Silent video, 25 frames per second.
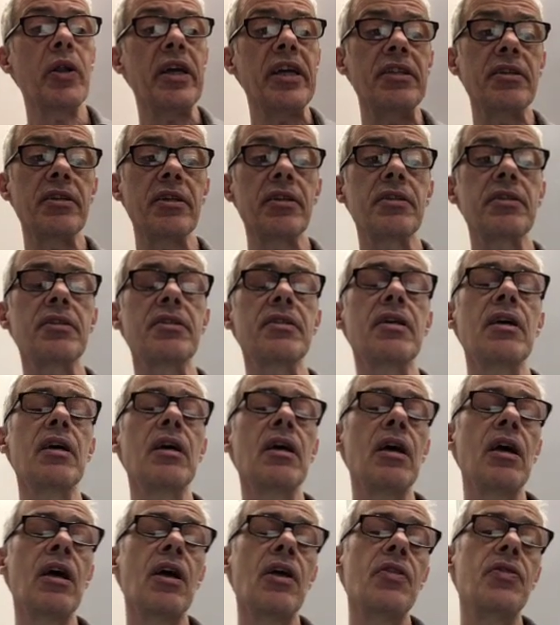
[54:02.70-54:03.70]
only does
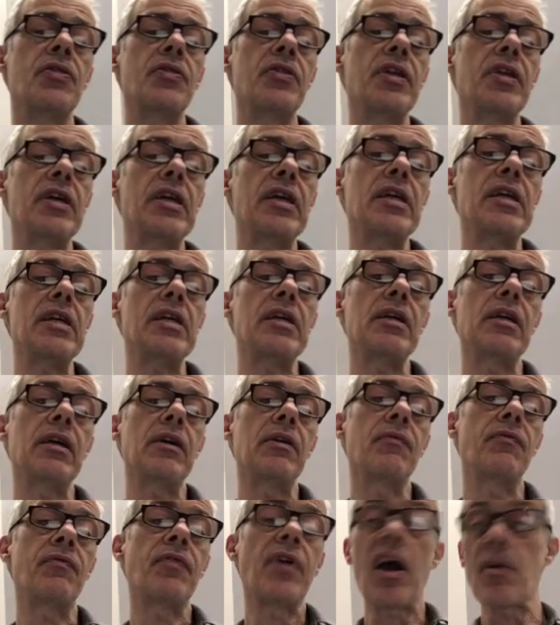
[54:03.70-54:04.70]
the
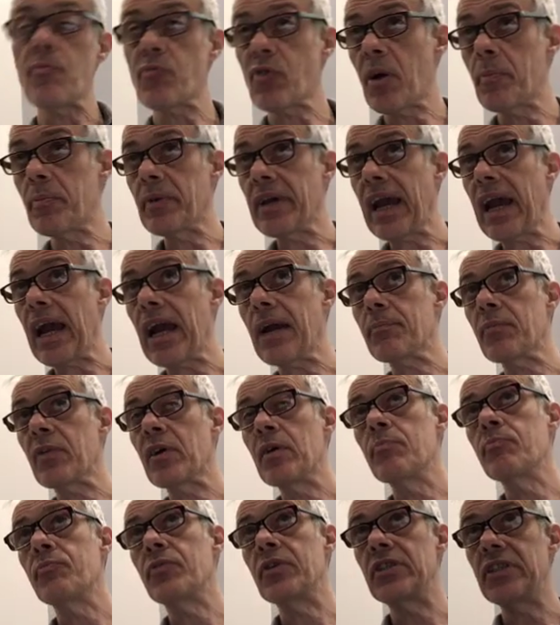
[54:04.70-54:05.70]
5' cap
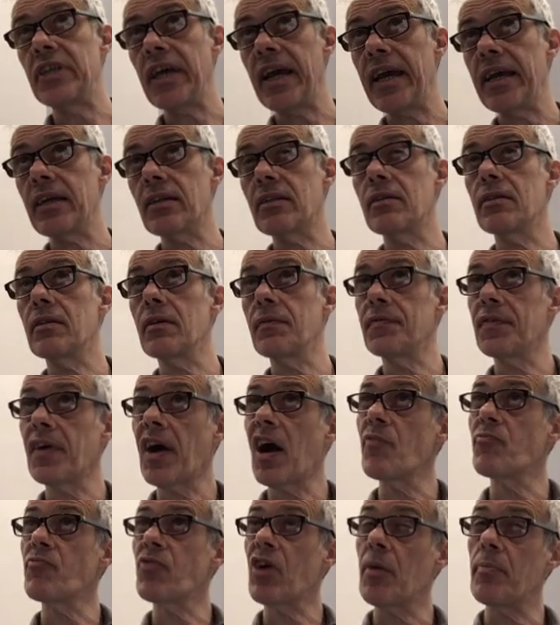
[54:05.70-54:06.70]
protect the
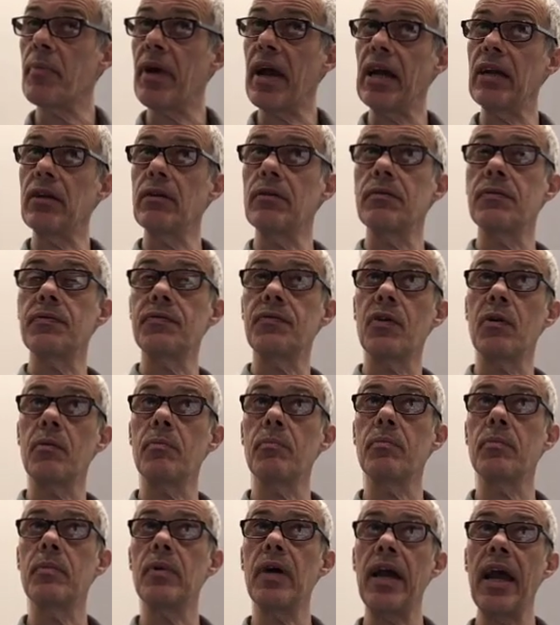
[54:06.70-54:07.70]
5' end
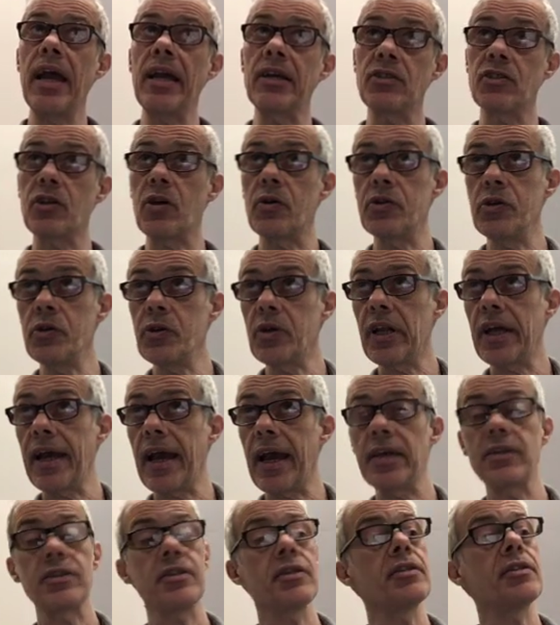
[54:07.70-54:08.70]
from
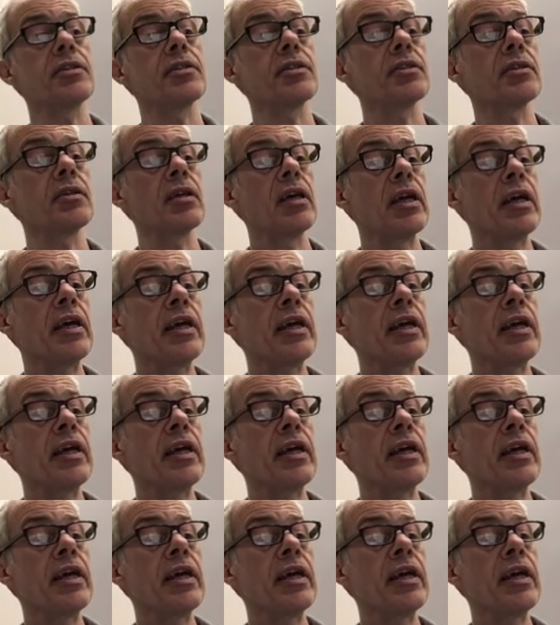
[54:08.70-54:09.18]
exonucleases.